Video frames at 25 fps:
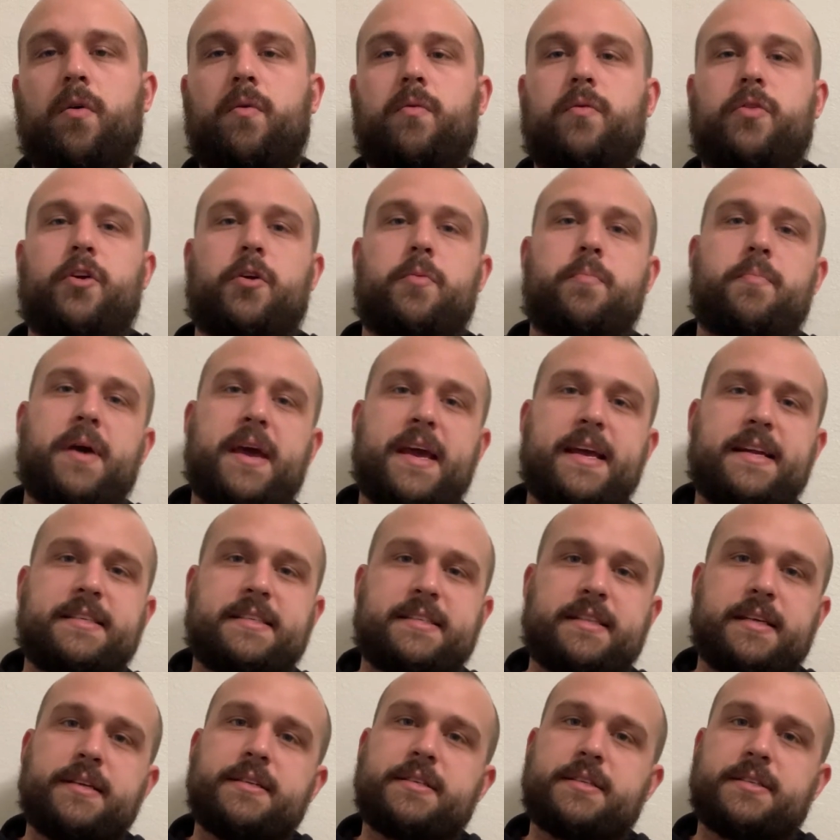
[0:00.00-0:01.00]
they're baits
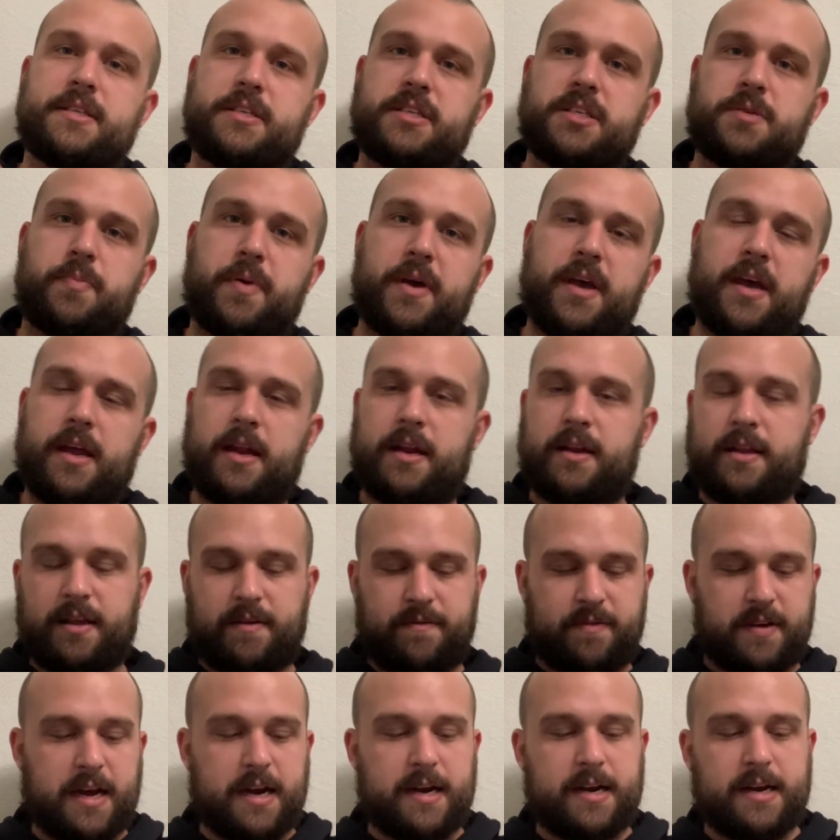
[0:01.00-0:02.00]
that suspend. They've
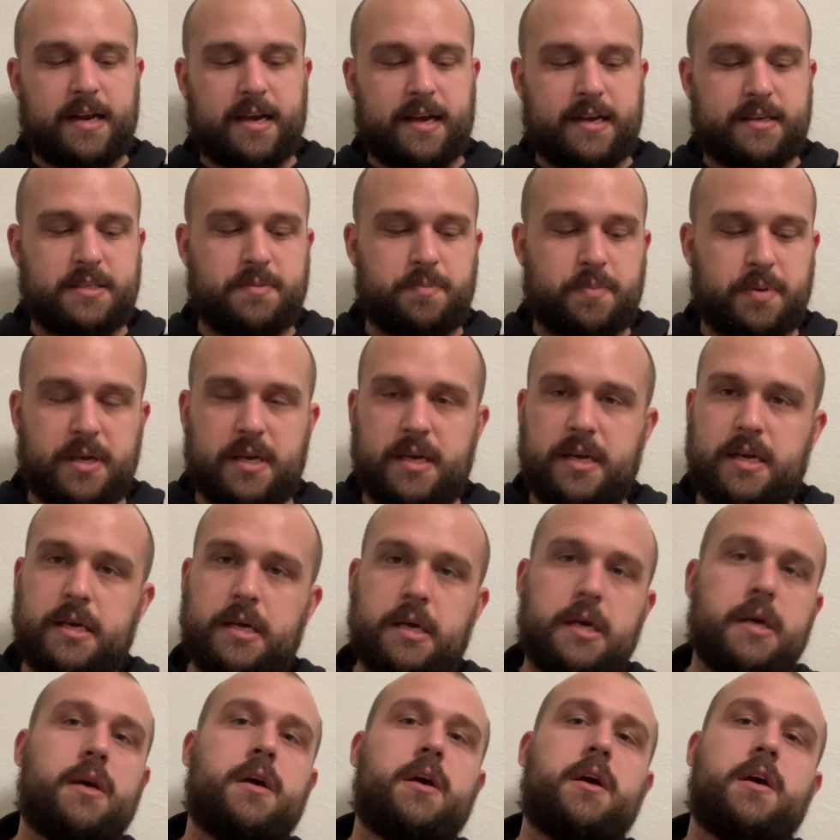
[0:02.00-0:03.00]
got an SP.
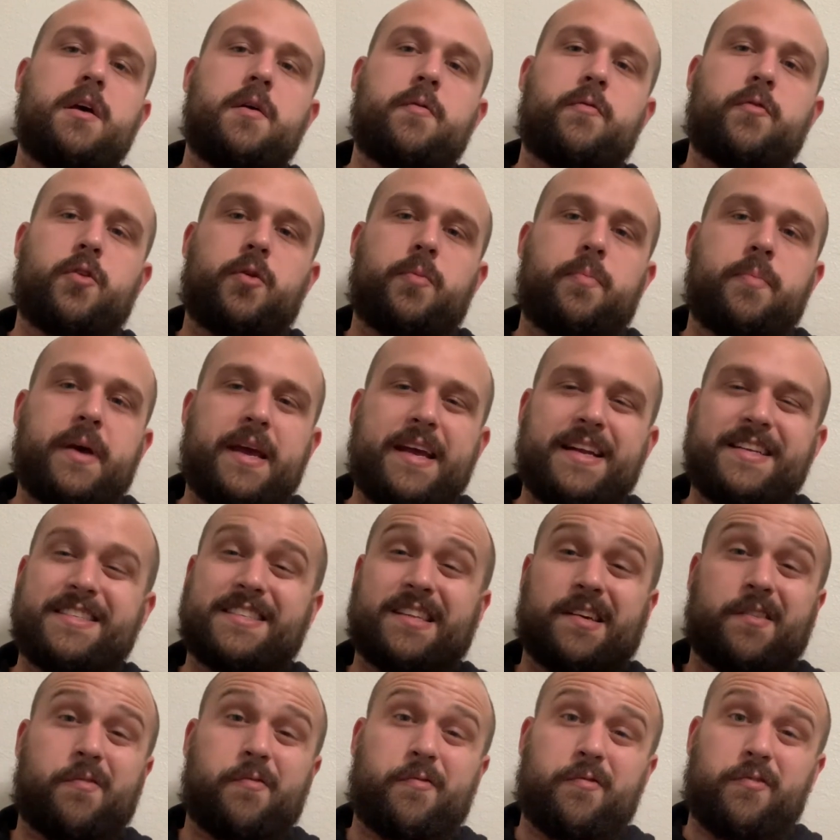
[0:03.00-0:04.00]
For the baits
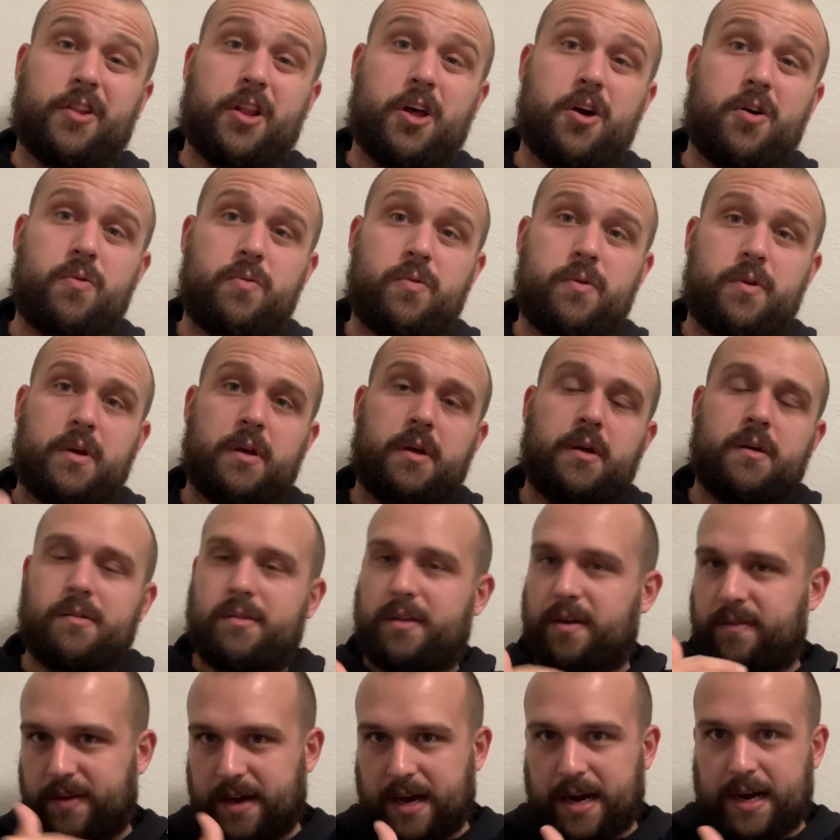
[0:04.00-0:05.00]
that float,
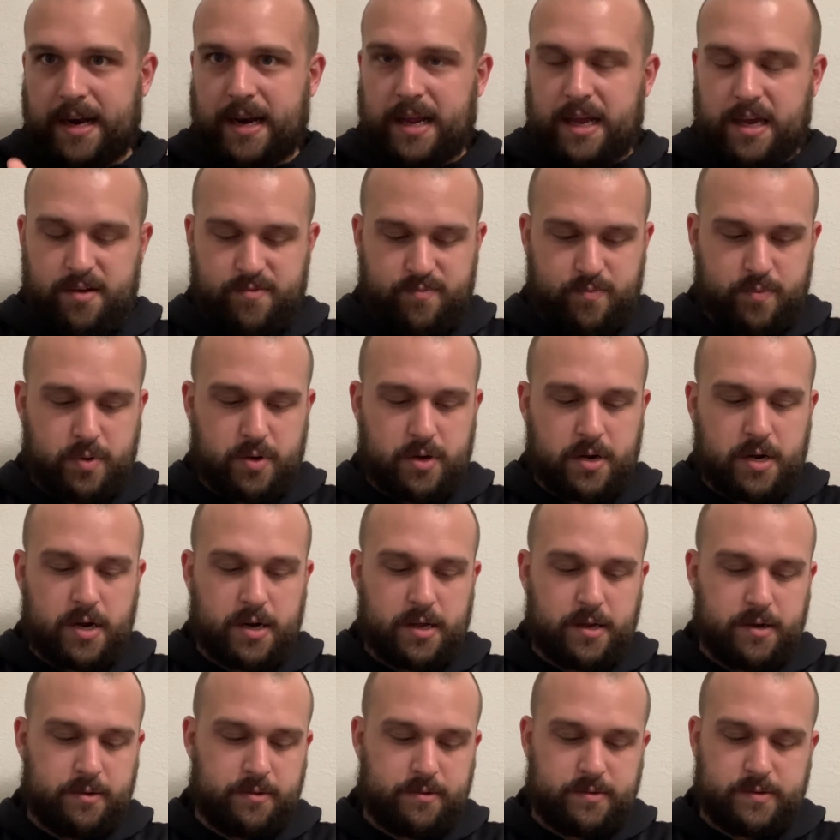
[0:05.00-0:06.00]
they've got an F put on
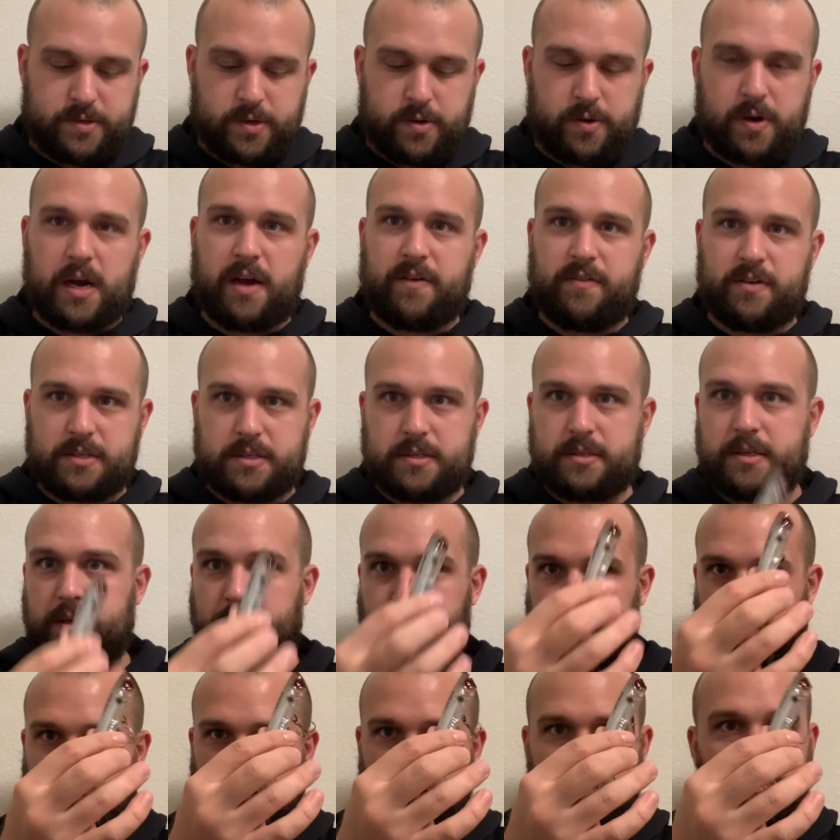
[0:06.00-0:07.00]
it. So obviously
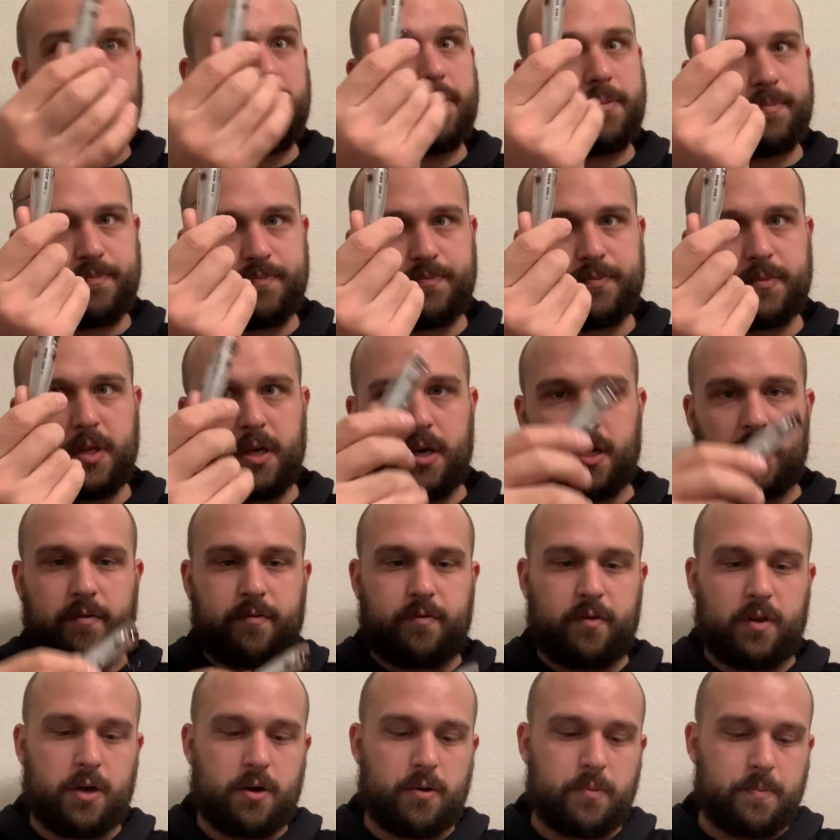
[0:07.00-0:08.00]
popper, gonna
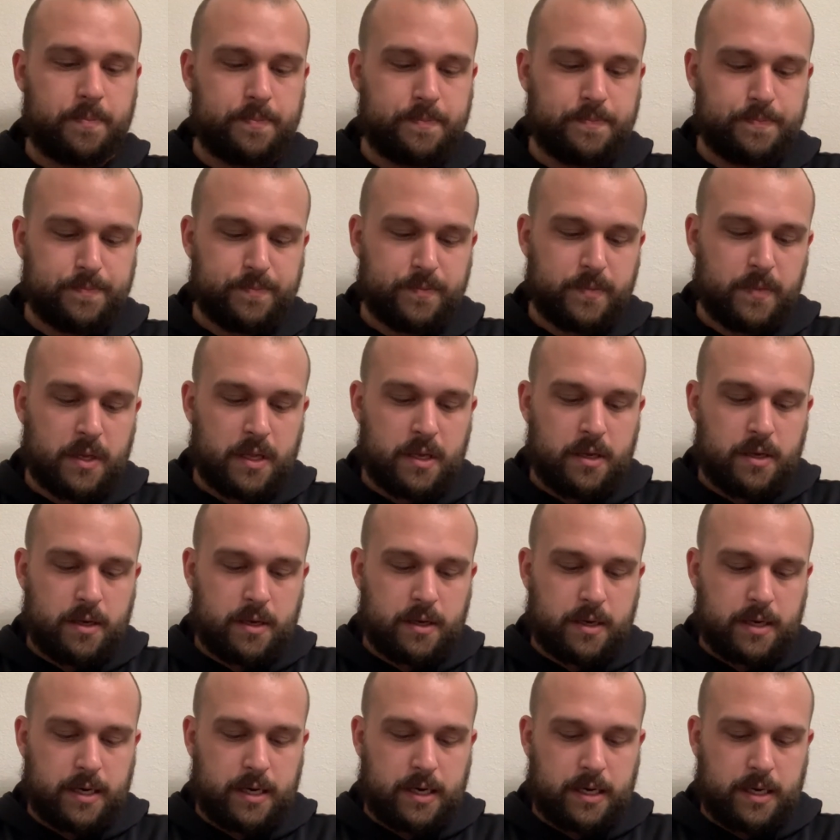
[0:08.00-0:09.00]
float.
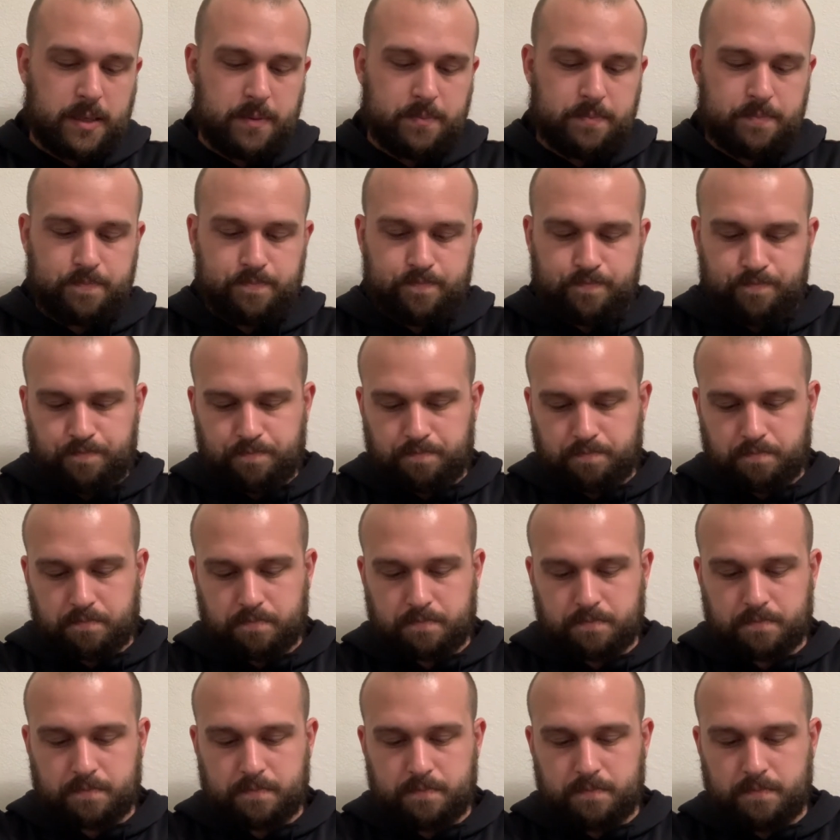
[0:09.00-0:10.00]
I
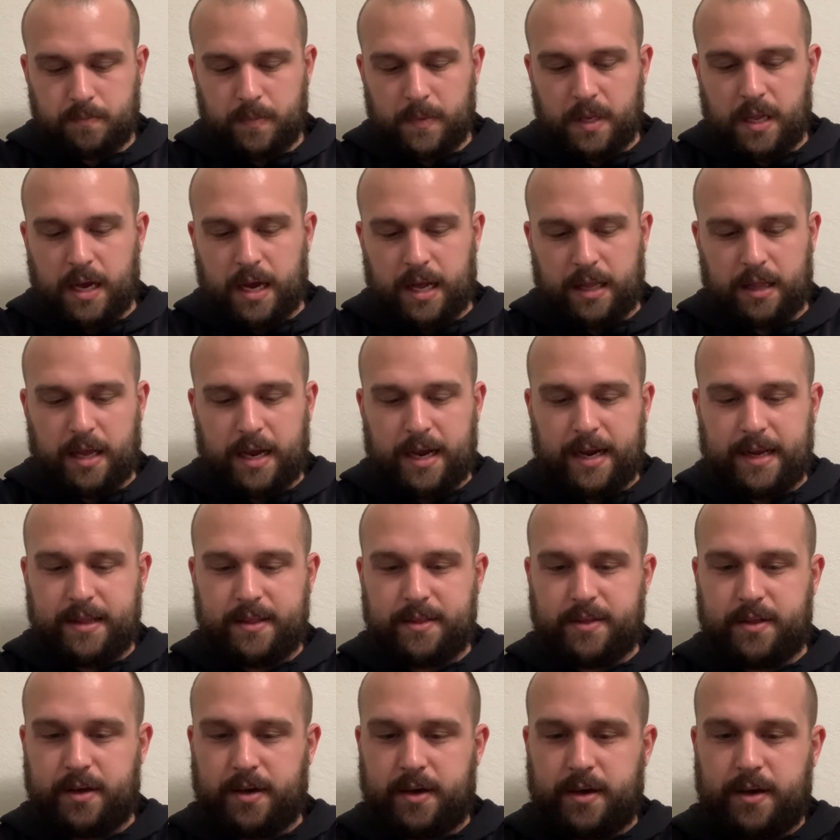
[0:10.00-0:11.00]
like
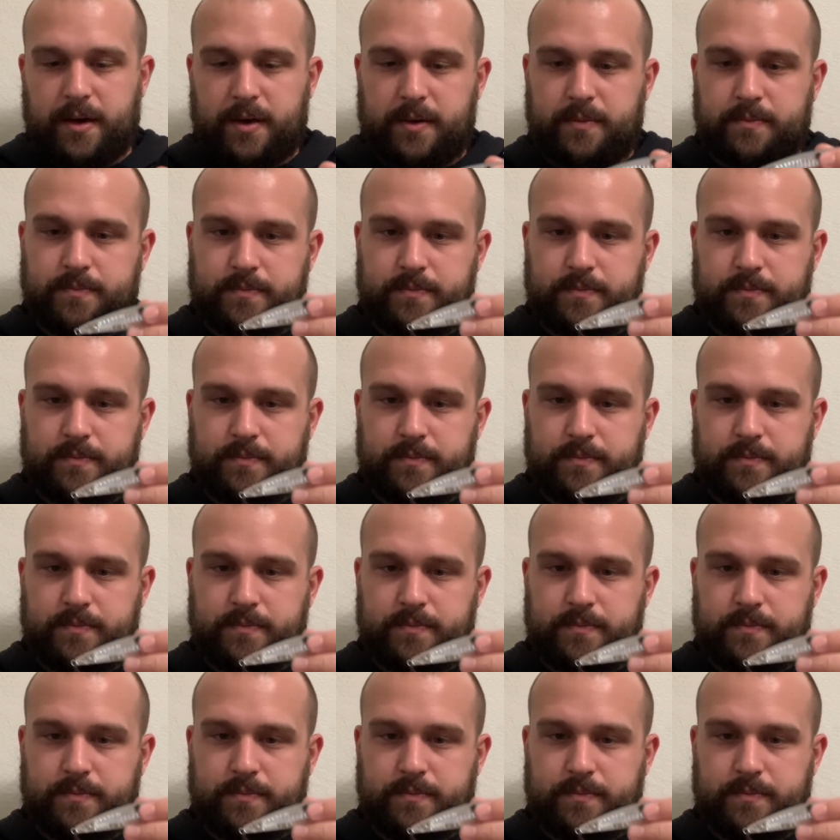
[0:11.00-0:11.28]
the